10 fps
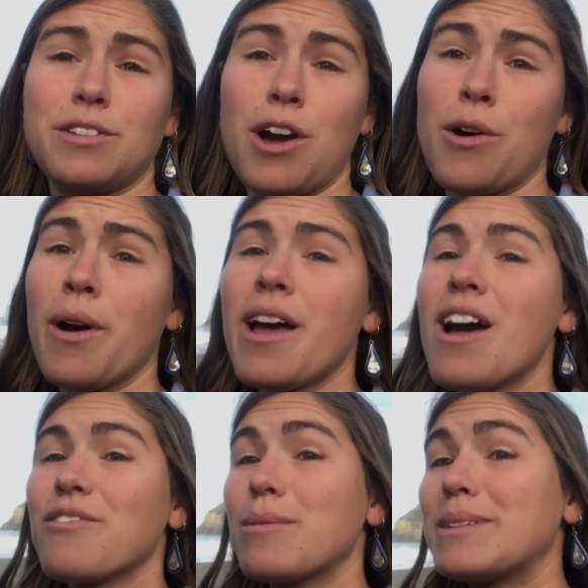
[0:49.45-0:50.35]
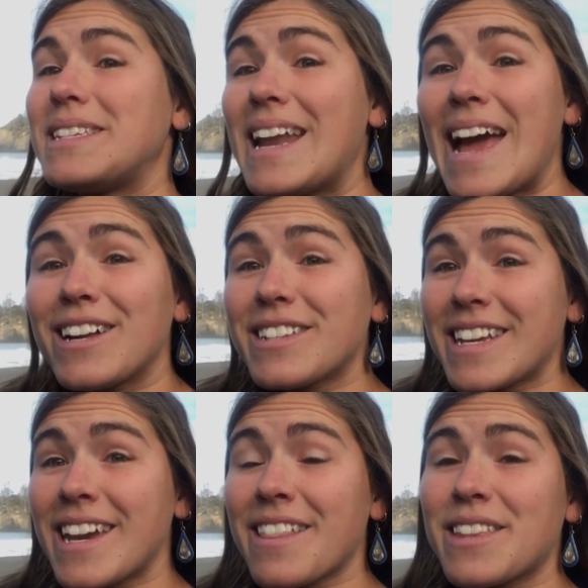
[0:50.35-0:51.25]
So from snail
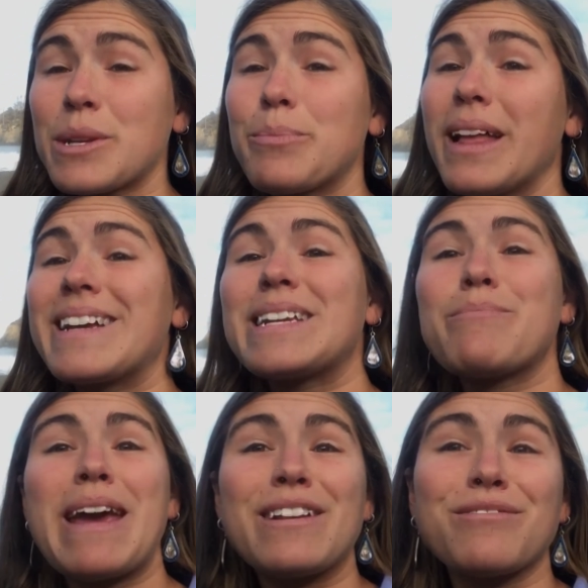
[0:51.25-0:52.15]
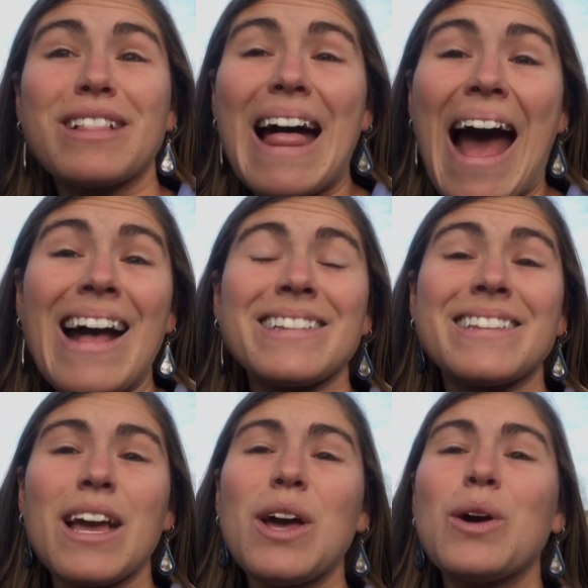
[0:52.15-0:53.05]
teeth to plankton made of glass,